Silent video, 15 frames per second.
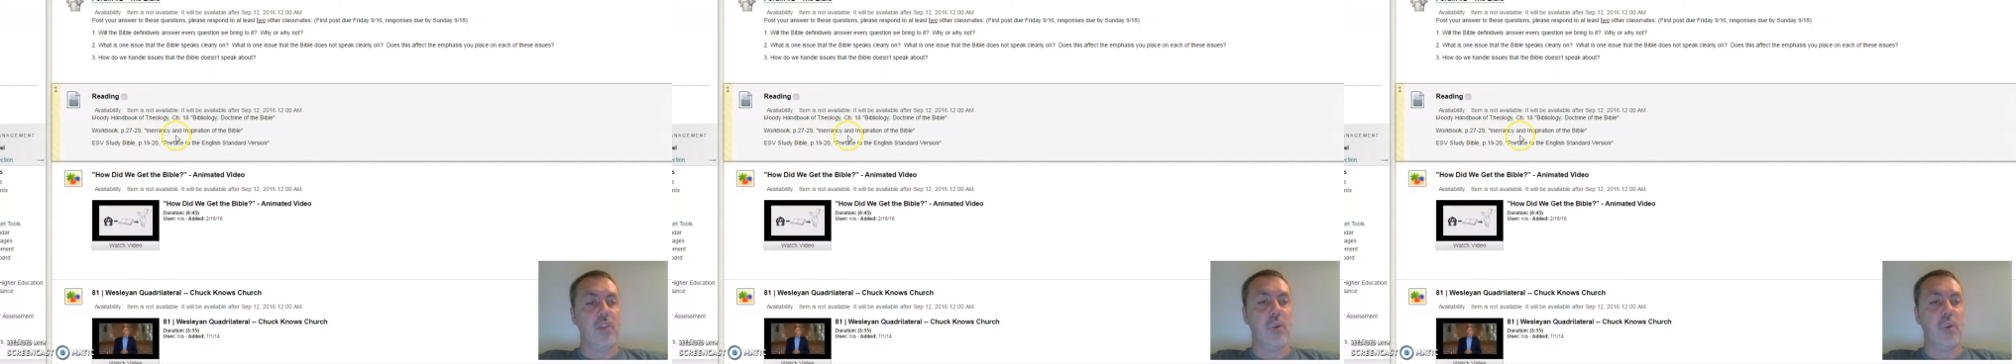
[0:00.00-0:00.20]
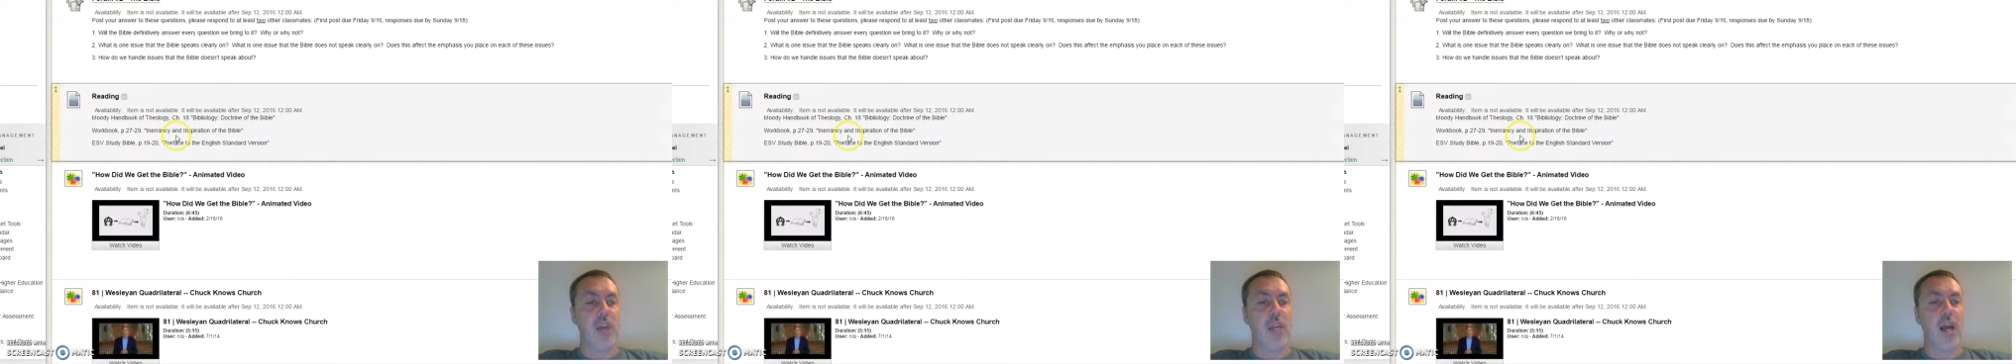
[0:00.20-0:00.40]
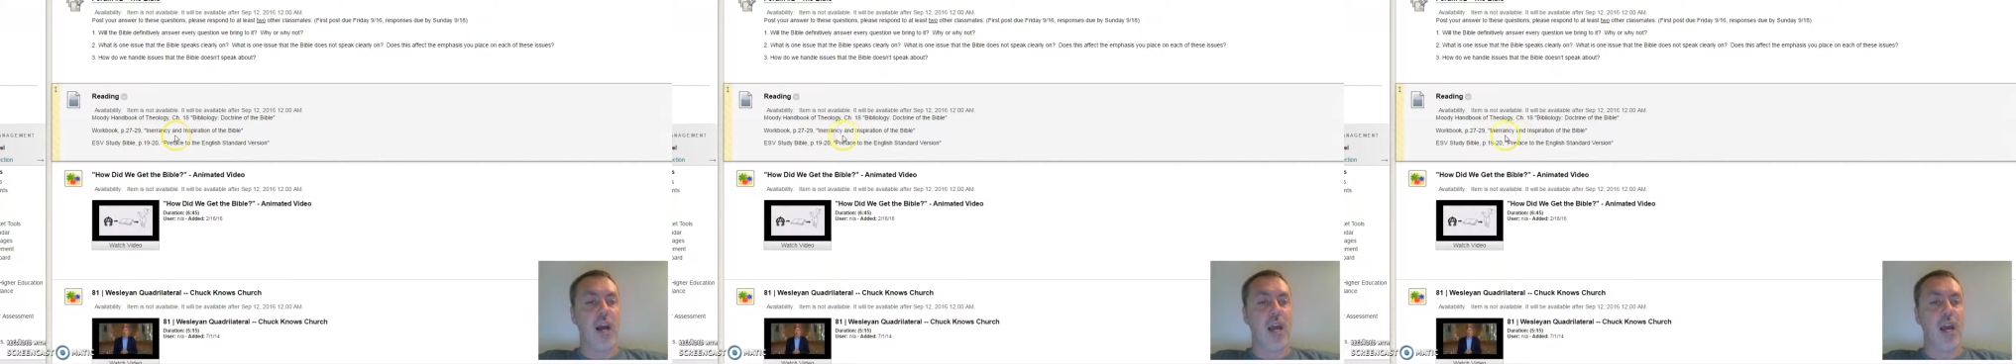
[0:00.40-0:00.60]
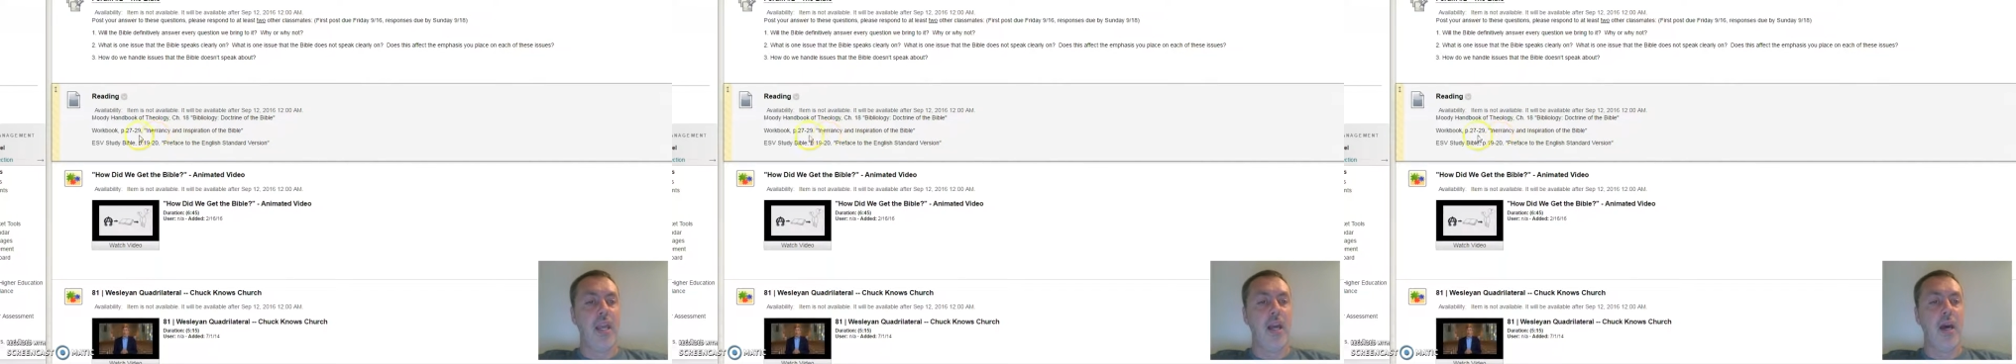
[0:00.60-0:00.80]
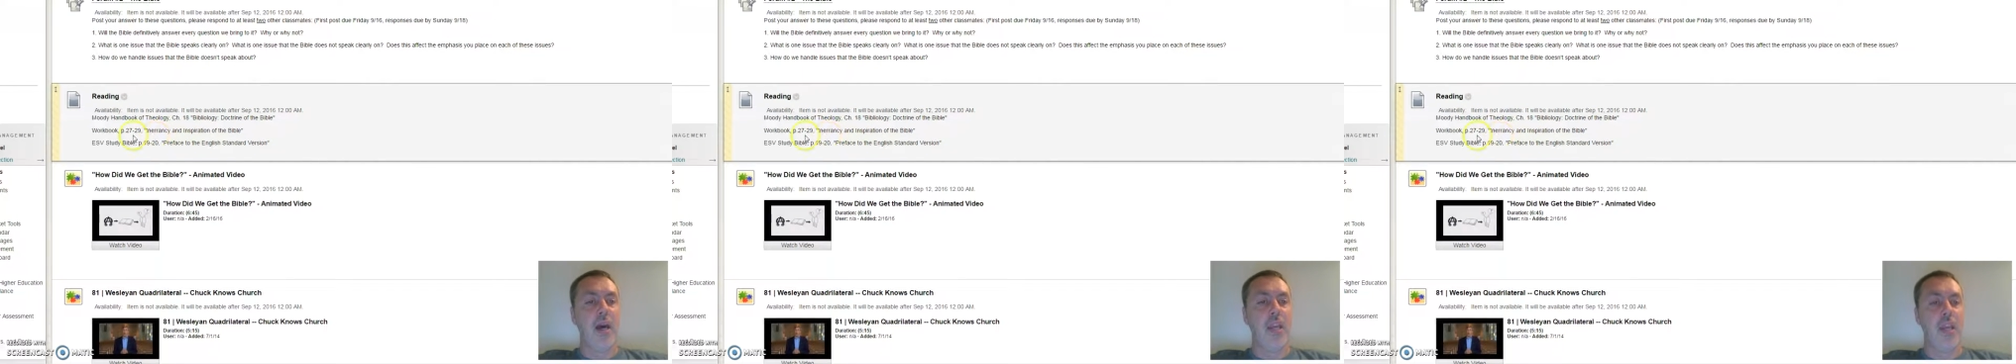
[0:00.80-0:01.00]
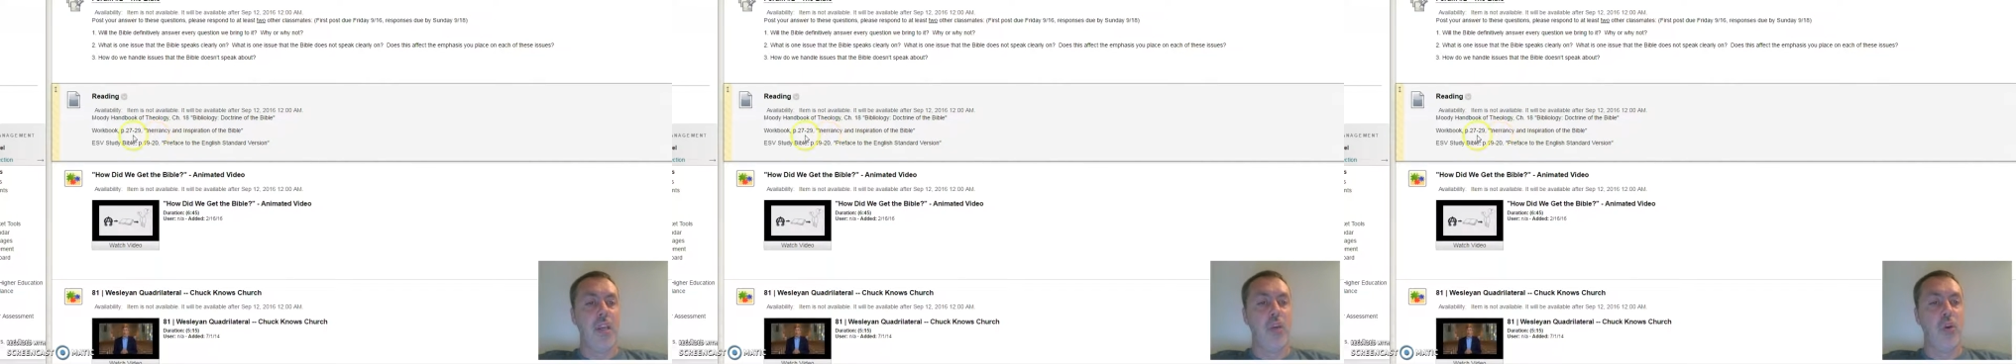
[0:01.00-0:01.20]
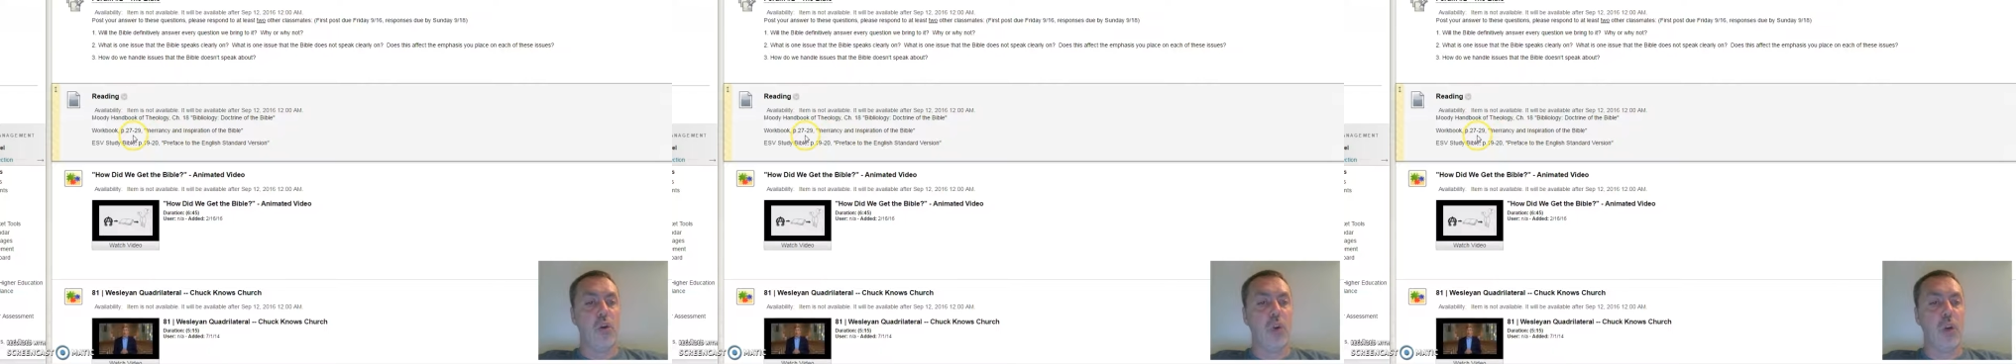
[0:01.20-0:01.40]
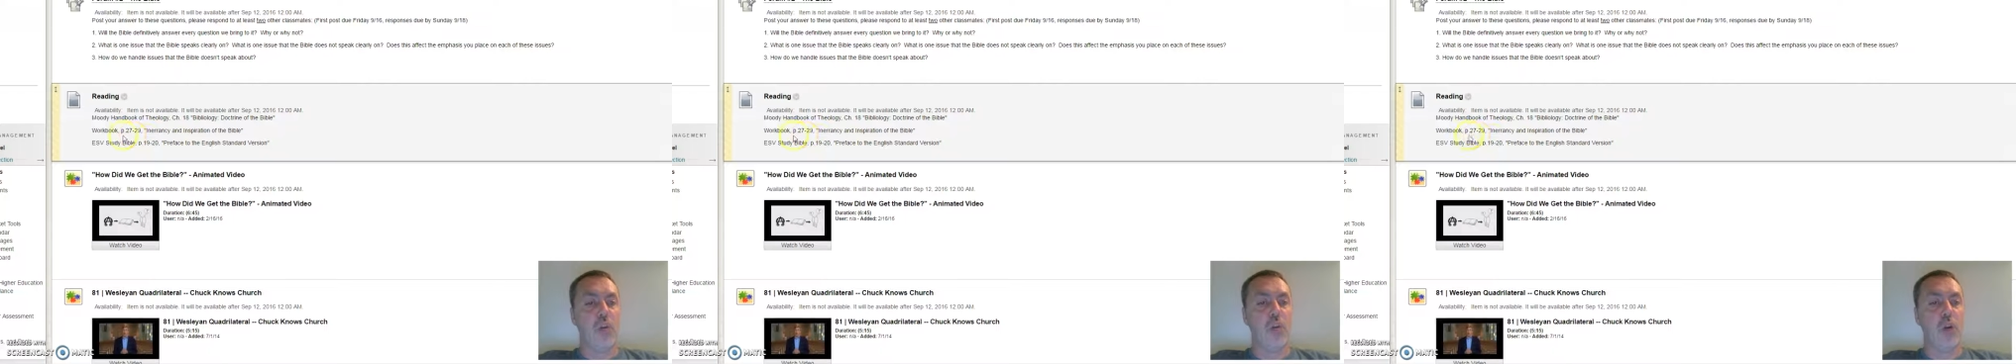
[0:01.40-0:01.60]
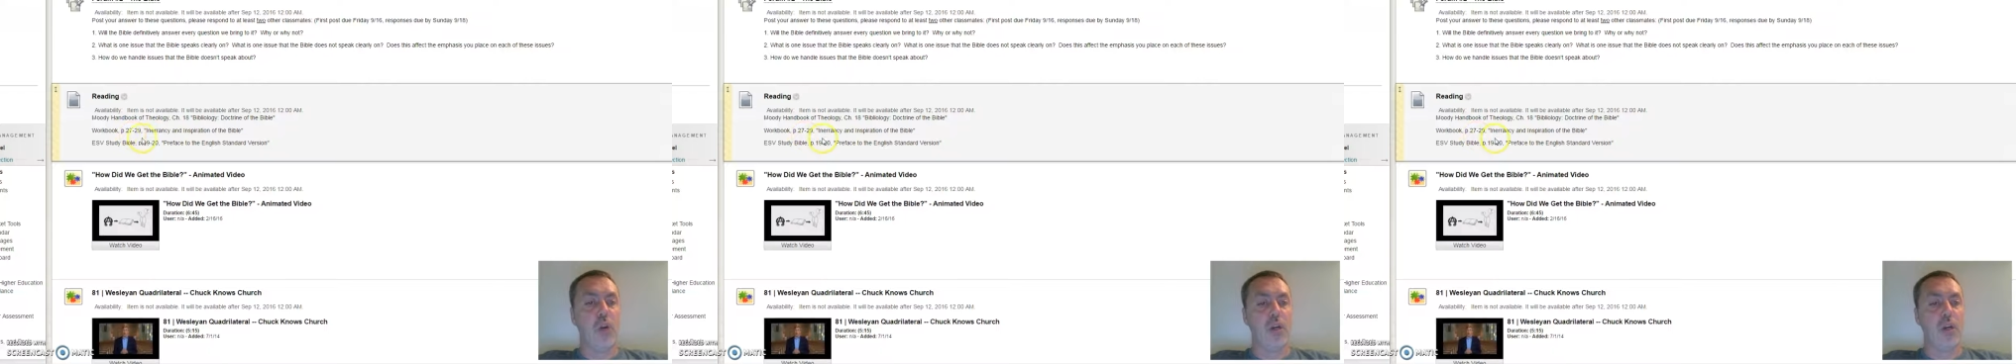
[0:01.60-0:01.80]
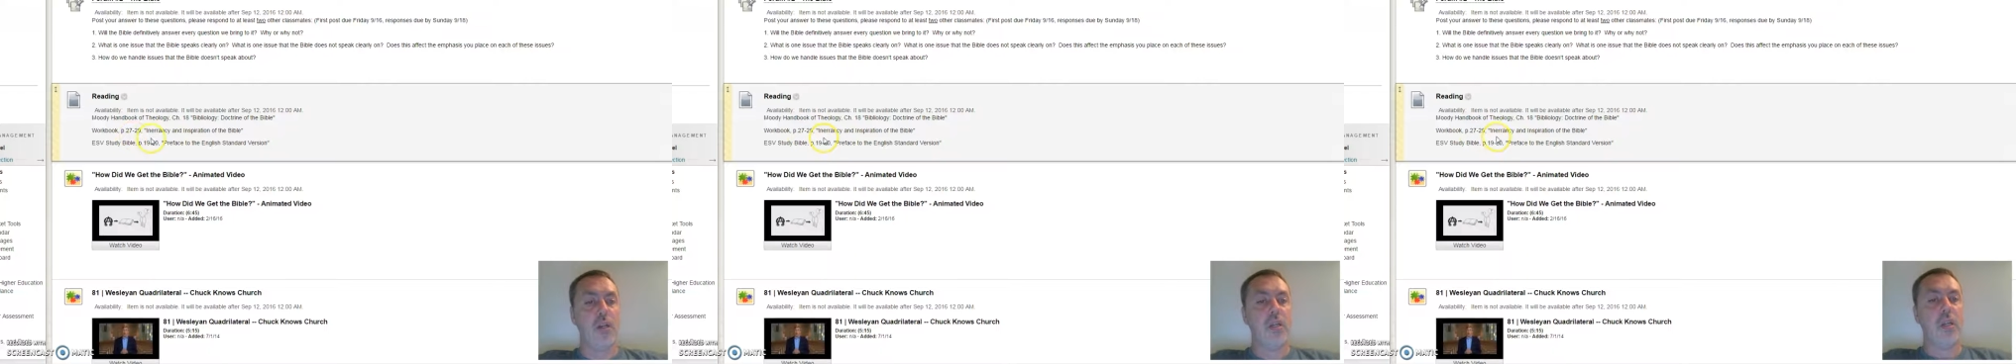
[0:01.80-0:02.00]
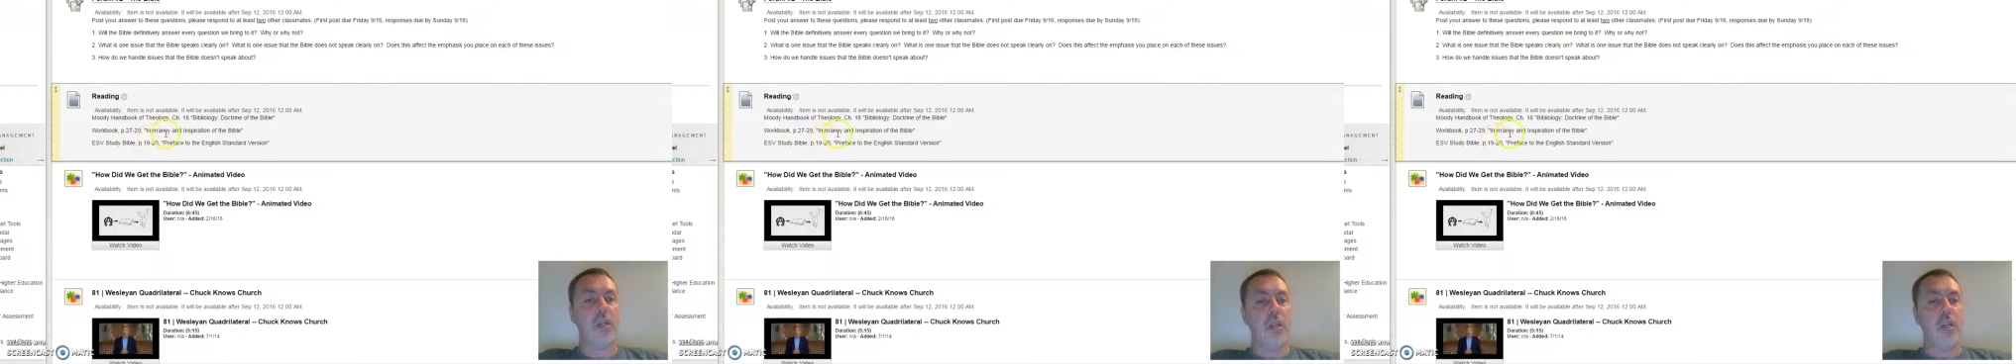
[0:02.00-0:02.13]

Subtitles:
29 in your workbook.